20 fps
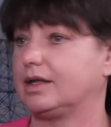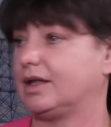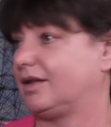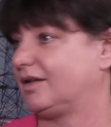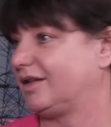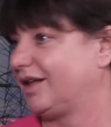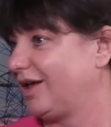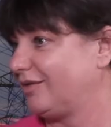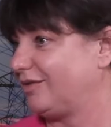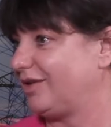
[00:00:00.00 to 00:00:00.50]
And
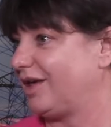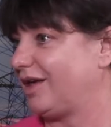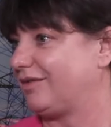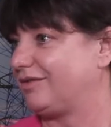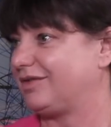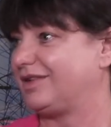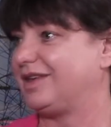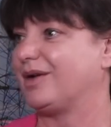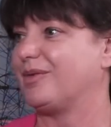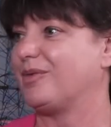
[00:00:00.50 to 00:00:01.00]
we have
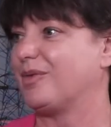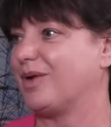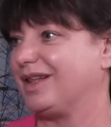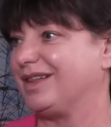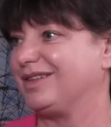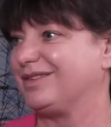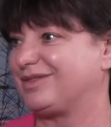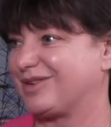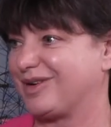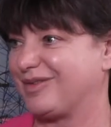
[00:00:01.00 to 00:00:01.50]
here
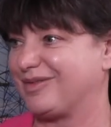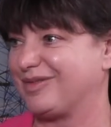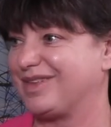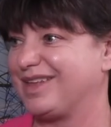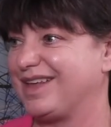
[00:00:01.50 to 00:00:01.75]
one from